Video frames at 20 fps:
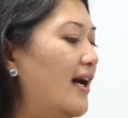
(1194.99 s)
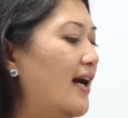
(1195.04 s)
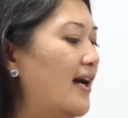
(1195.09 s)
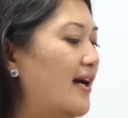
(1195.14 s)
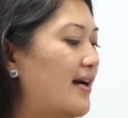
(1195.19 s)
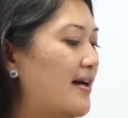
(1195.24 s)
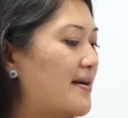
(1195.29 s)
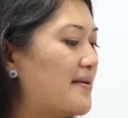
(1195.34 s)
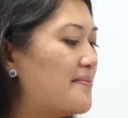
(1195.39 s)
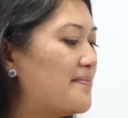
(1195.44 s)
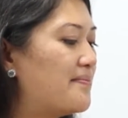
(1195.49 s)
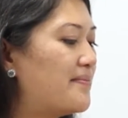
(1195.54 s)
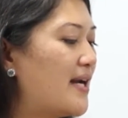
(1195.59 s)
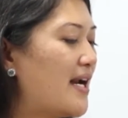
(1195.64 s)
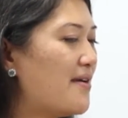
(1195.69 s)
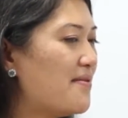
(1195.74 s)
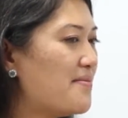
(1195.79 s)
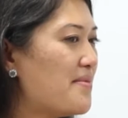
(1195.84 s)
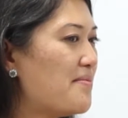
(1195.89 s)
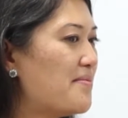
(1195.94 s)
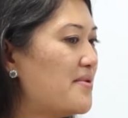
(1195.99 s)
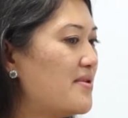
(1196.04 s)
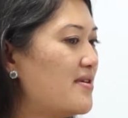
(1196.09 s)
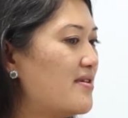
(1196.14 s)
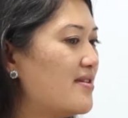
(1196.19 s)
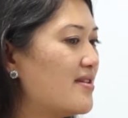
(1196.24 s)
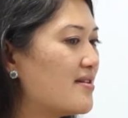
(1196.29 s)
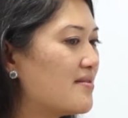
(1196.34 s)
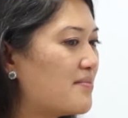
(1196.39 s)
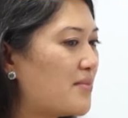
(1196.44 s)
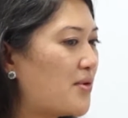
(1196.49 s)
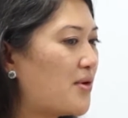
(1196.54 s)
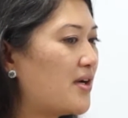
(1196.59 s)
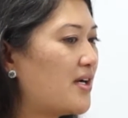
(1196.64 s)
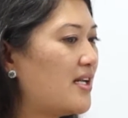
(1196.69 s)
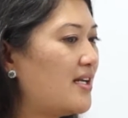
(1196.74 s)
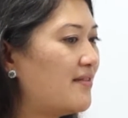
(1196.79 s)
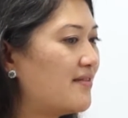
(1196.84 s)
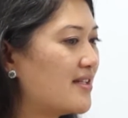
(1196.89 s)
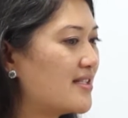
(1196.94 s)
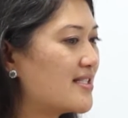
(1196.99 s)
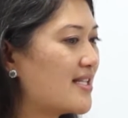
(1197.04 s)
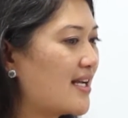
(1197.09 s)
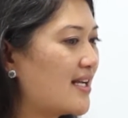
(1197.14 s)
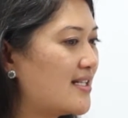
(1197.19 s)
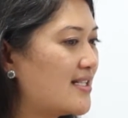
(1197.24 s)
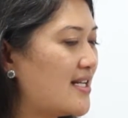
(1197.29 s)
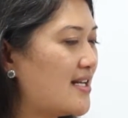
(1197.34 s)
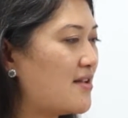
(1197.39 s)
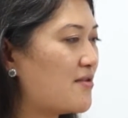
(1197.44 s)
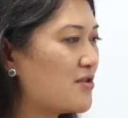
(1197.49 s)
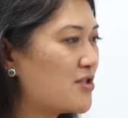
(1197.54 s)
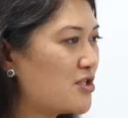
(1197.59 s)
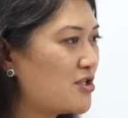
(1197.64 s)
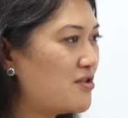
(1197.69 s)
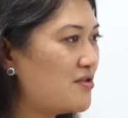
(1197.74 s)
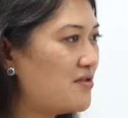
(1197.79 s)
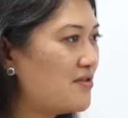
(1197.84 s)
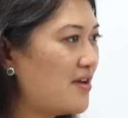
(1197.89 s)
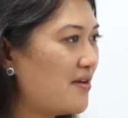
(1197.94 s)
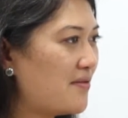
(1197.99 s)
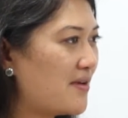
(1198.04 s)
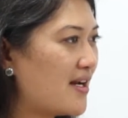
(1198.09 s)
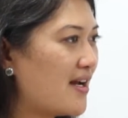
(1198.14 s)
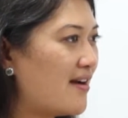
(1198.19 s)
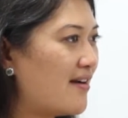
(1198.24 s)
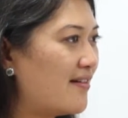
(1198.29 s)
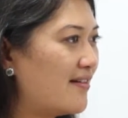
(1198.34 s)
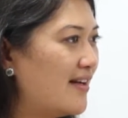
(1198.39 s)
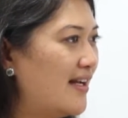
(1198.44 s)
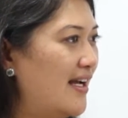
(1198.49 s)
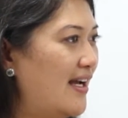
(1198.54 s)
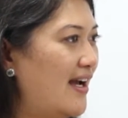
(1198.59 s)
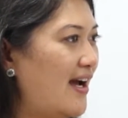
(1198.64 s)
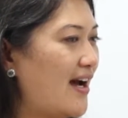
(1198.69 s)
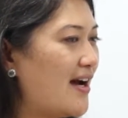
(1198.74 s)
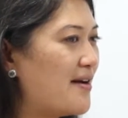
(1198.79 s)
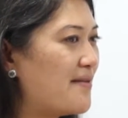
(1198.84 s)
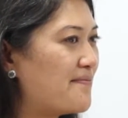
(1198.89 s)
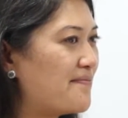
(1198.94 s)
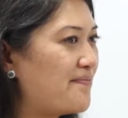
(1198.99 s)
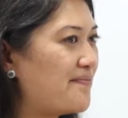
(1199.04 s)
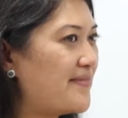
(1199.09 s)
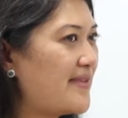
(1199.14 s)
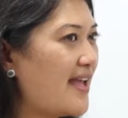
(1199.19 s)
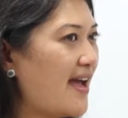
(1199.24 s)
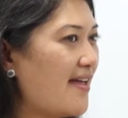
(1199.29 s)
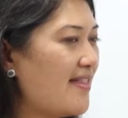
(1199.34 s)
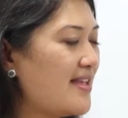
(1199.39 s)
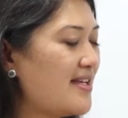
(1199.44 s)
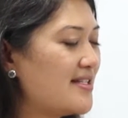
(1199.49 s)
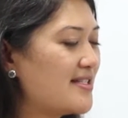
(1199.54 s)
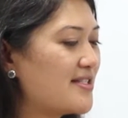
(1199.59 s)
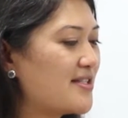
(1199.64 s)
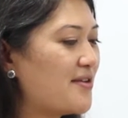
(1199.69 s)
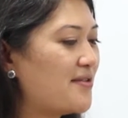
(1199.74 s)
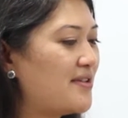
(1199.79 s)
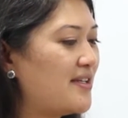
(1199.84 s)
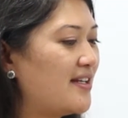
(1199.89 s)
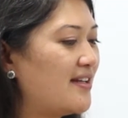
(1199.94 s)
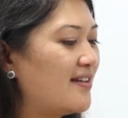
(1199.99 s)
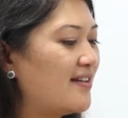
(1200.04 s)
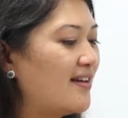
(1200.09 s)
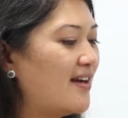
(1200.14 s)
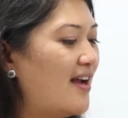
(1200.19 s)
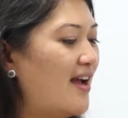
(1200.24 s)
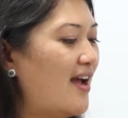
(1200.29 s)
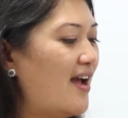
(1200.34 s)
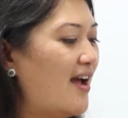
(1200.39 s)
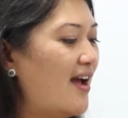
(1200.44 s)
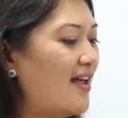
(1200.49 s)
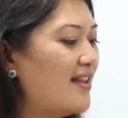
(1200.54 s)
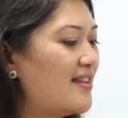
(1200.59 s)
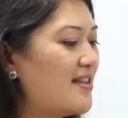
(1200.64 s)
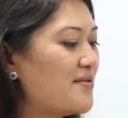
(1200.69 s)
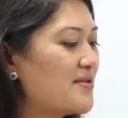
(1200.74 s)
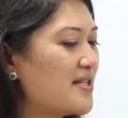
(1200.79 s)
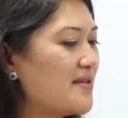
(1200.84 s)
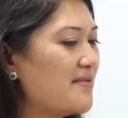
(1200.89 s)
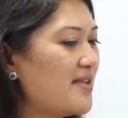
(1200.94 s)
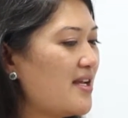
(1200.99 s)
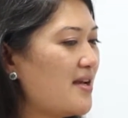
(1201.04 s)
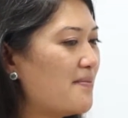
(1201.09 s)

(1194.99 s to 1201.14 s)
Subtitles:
But I remember the morning of the second day, there were two that went out. Kathy and Sonia, there was something